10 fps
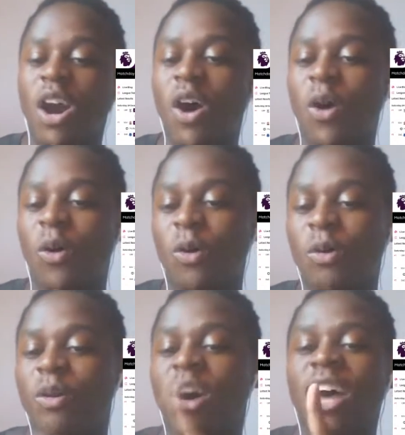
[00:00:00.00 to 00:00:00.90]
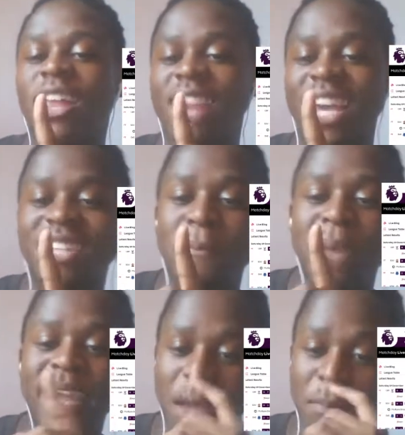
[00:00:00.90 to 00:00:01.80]
Oh, there's a
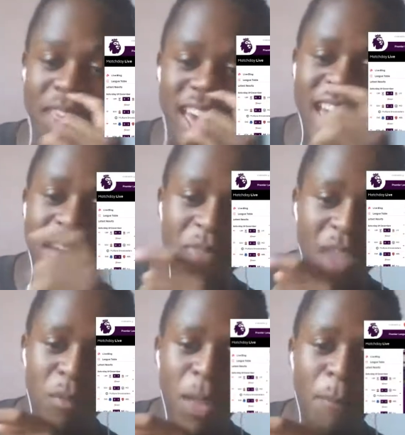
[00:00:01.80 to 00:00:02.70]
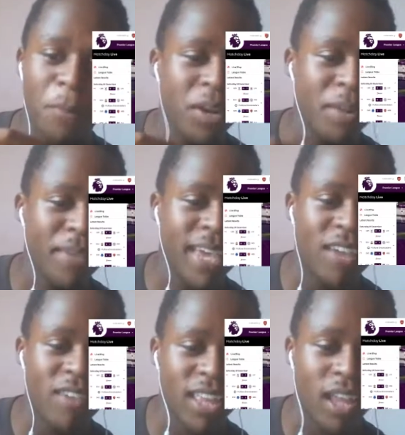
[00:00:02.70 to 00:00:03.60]
man up there. I'm gonna put him here
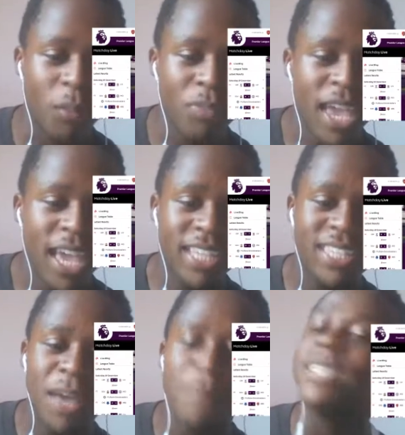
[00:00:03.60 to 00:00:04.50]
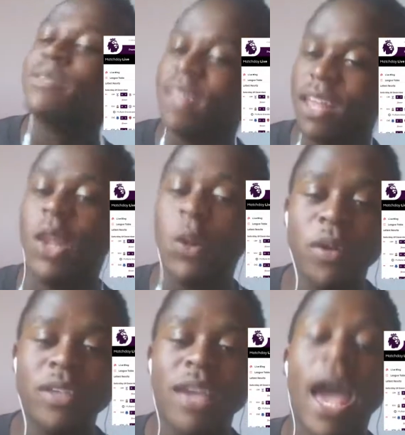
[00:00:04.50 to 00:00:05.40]
right now. His name is
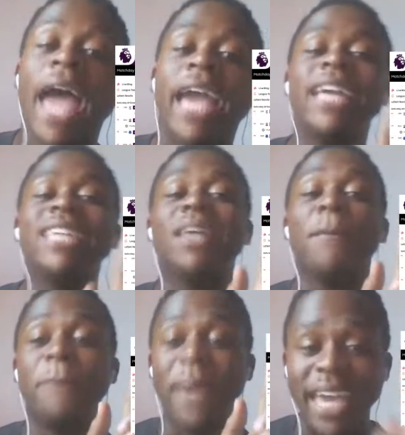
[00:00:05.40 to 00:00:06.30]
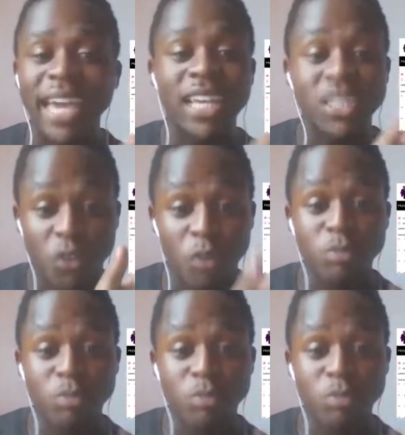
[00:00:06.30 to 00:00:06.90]
Lewis. He's from